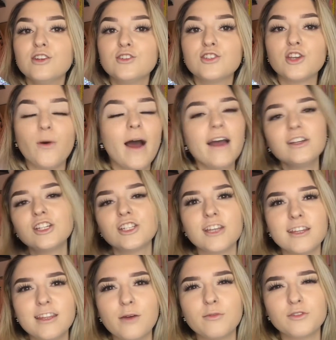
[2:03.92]
So I just
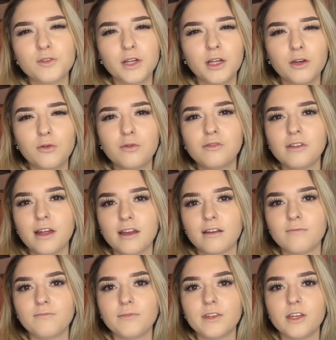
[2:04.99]
thought that was really cool that
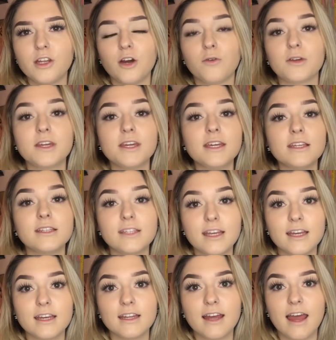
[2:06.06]
you know, he
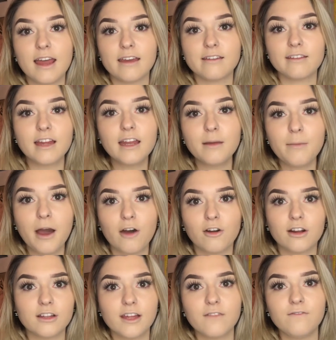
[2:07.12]
did a setting powder
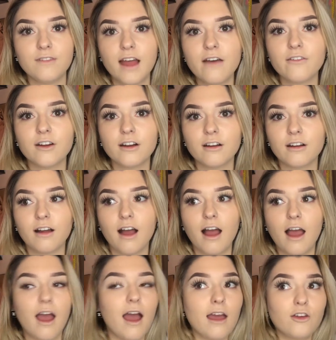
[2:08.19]
because I've never,
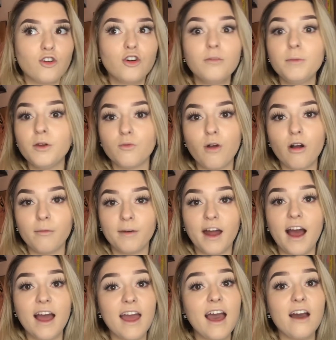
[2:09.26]
I could be wrong, but
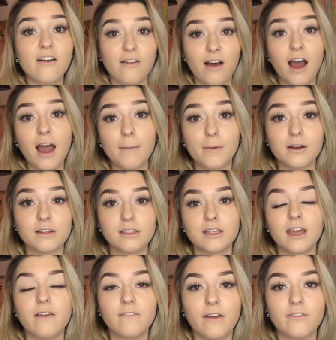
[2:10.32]
I have, I
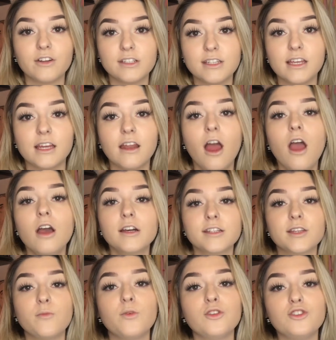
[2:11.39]
personally have never seen
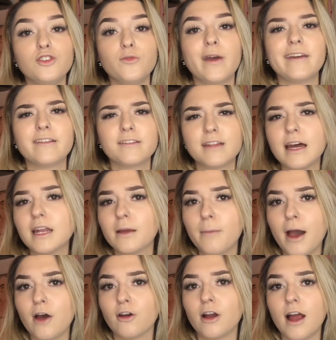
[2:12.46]
someone do a setting
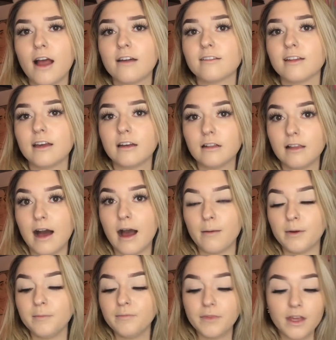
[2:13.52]
powder as a
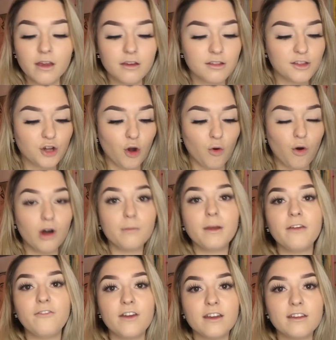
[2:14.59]
collab. So on
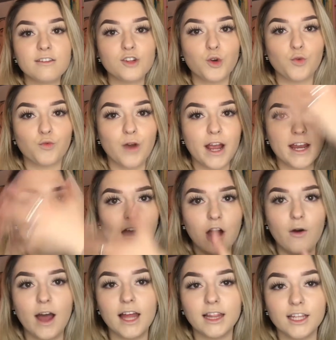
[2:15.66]
my face right
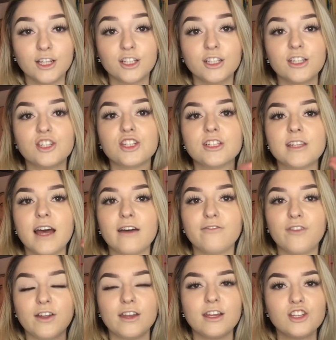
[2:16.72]
now, I literally just have
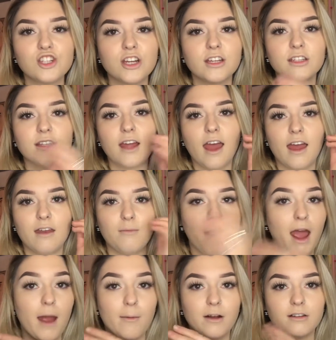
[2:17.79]
foundation and my
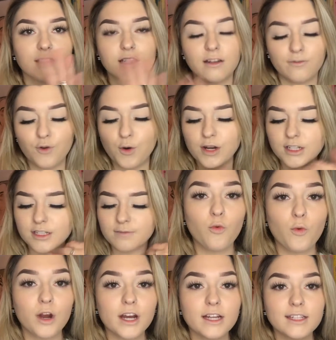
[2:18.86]
eyebrows done, of course.
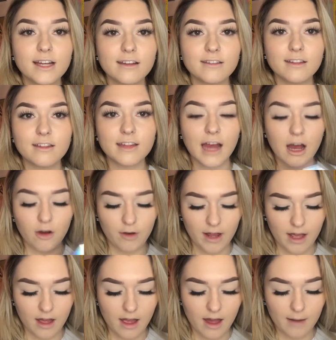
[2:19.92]
We're going to test this out
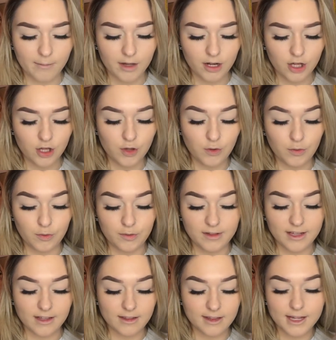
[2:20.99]
and I'm going to use
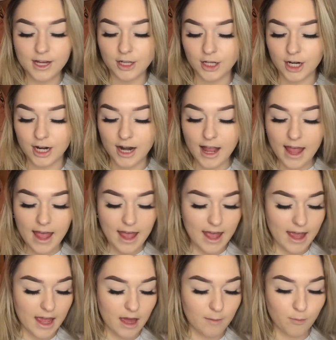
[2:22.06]
concealer
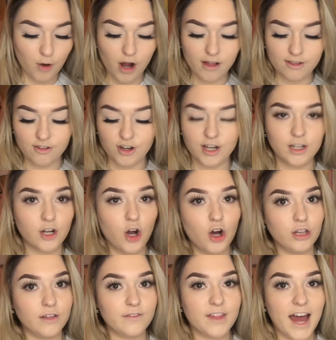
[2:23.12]
and bronzer and
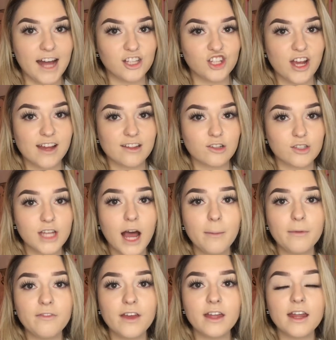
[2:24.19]
all of that jazz on
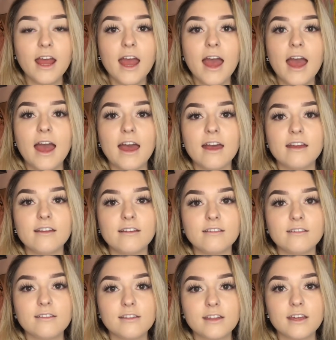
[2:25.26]
top of it and
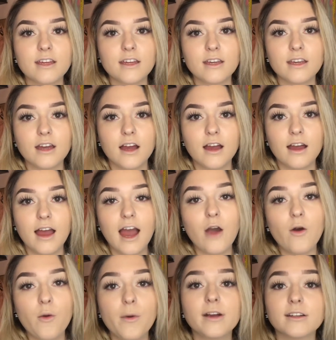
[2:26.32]
see
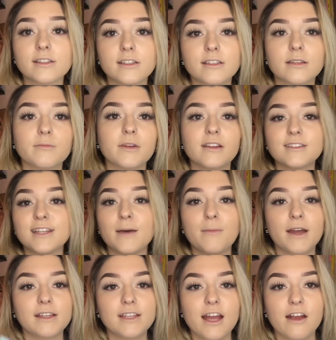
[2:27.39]
how it works. Because I'm going to set
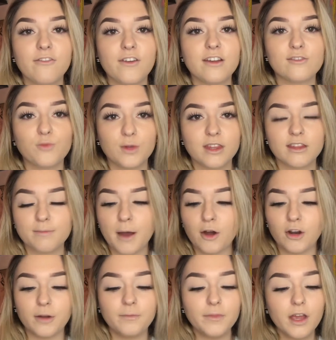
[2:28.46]
my entire face with this
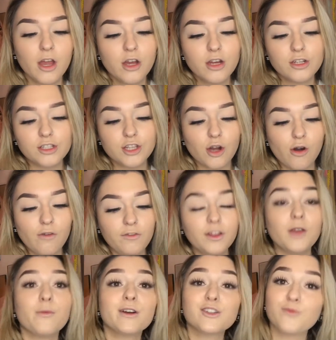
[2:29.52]
powder. So
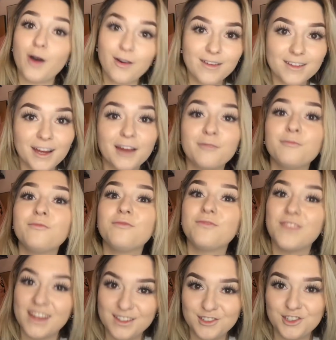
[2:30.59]
hopefully it works well because I
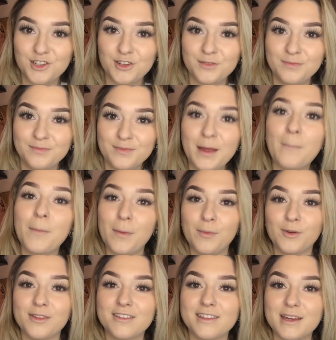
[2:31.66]
things do and
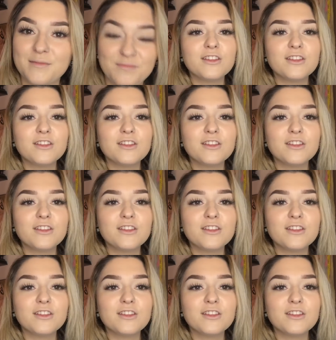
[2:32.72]
people to see.